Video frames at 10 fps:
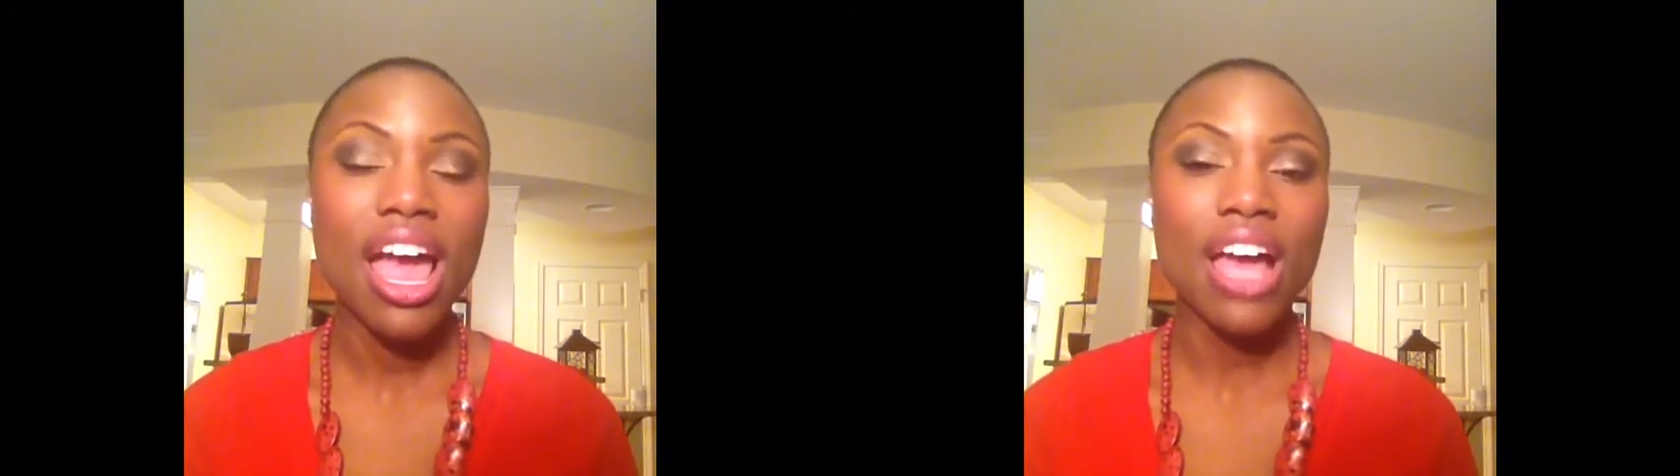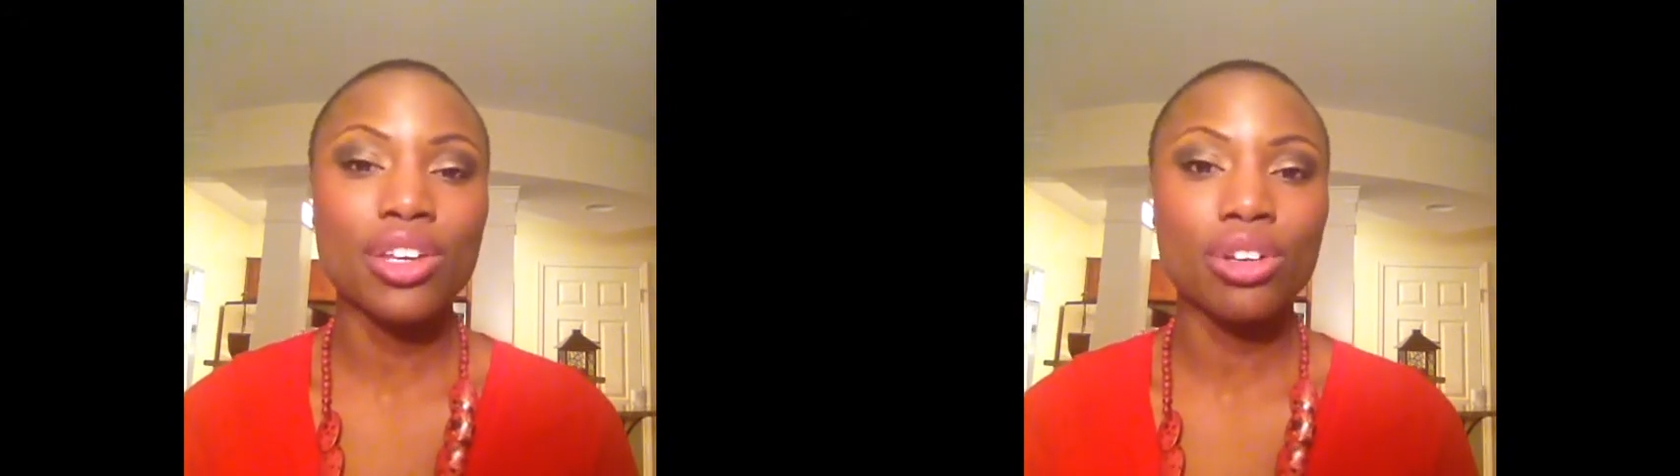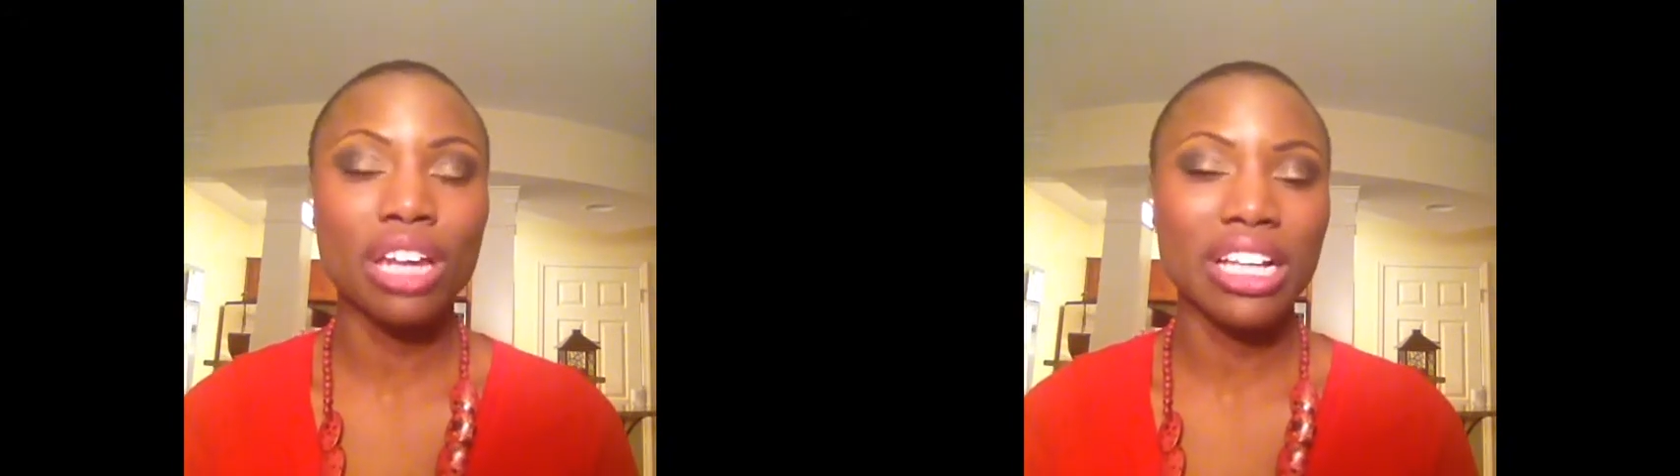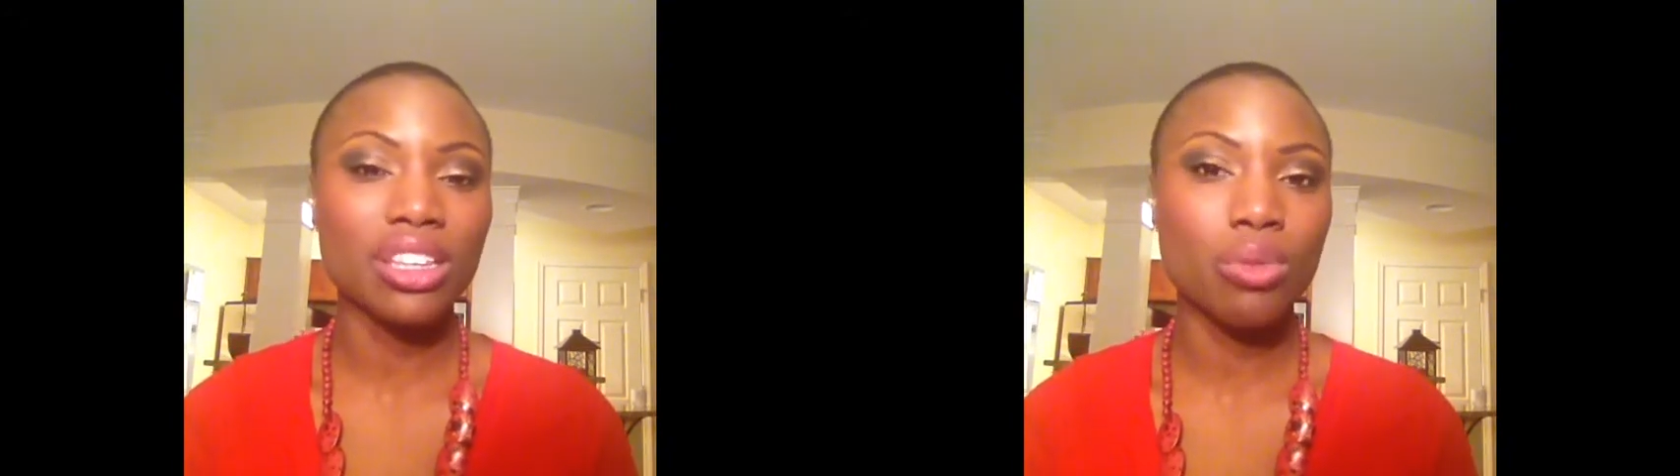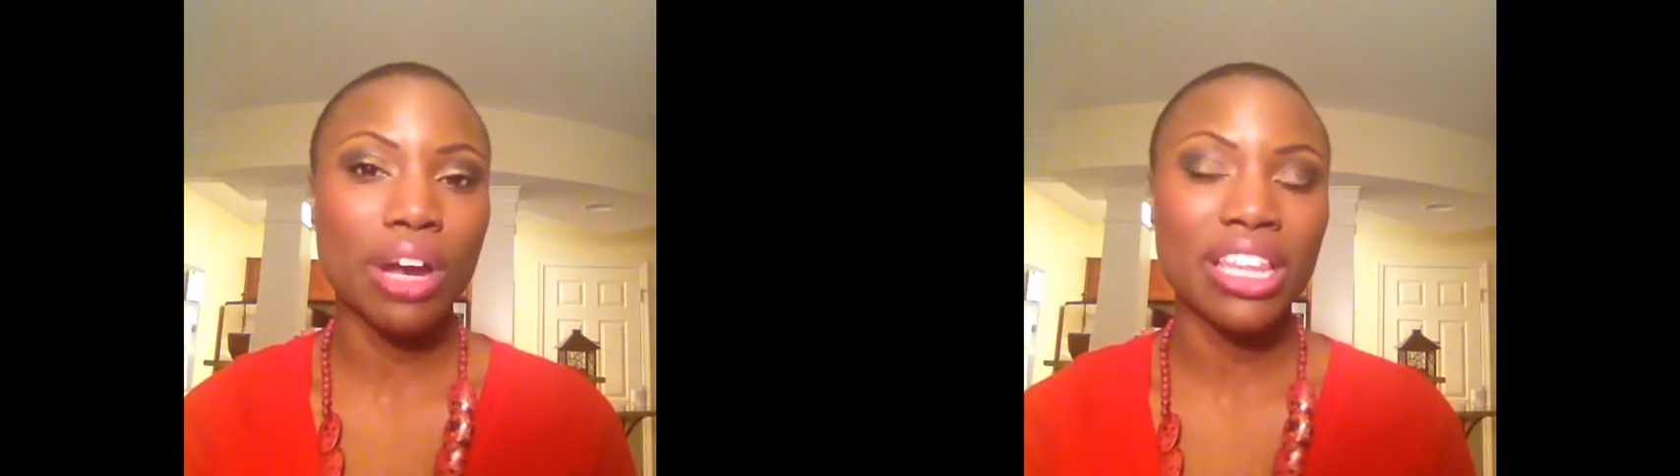and you
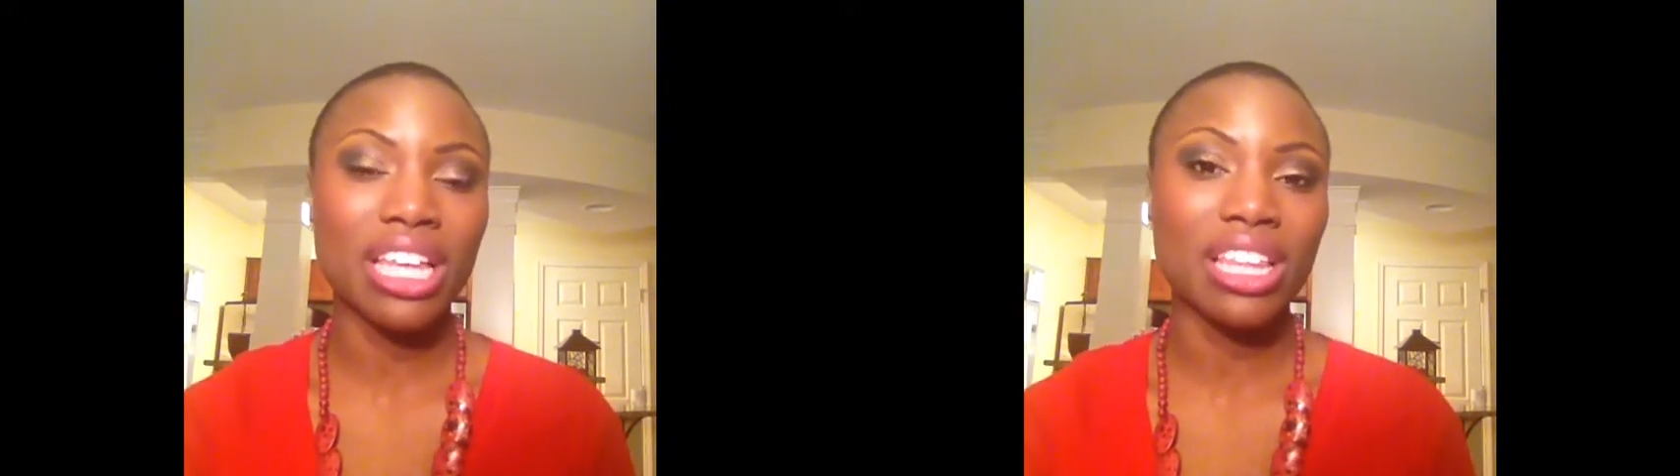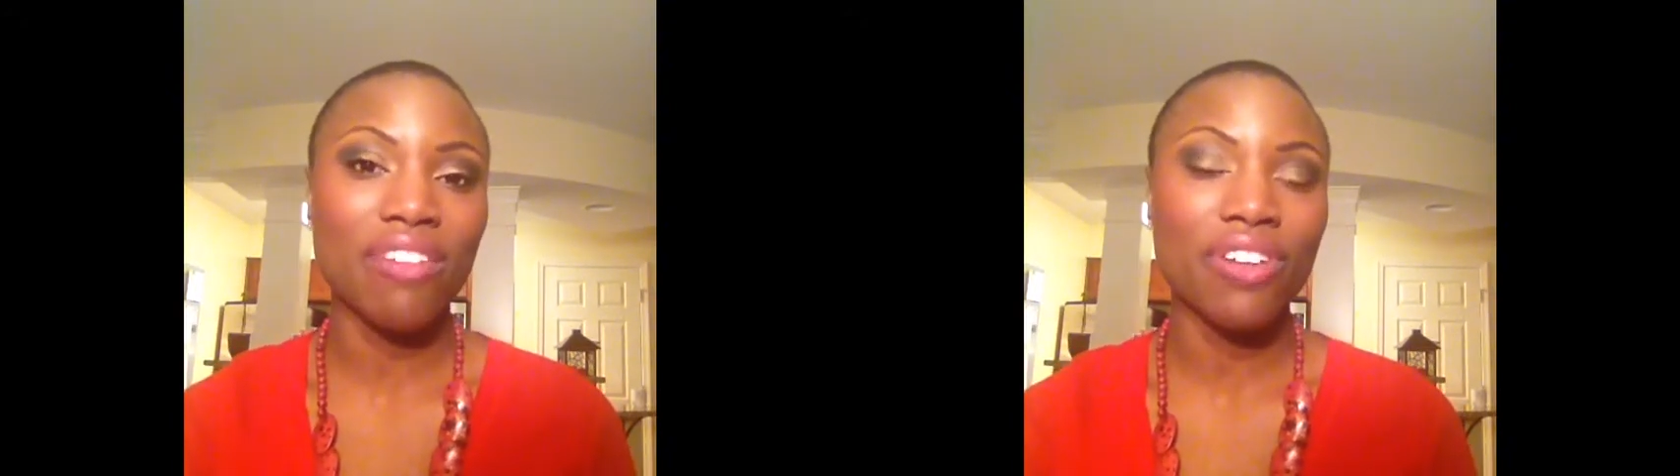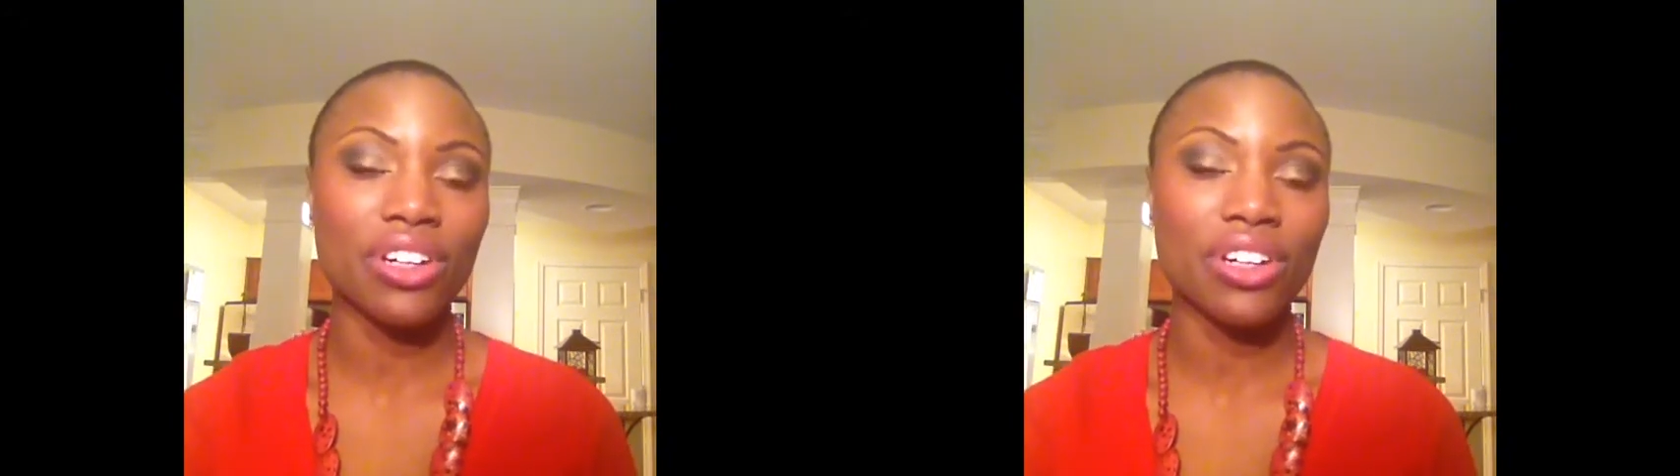like the way that that